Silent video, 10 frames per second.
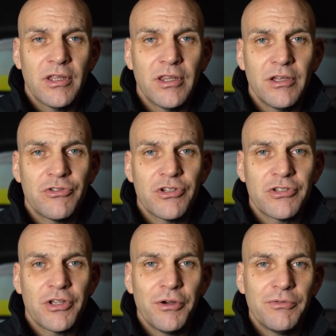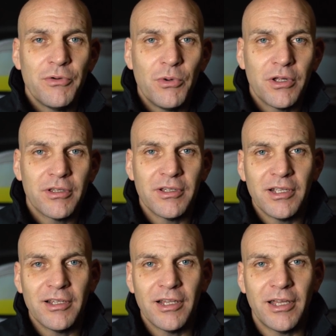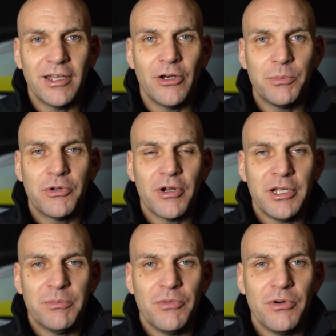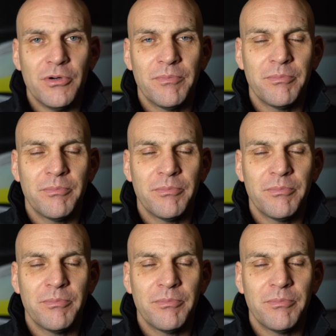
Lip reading: they'll just go for one little upgrade more.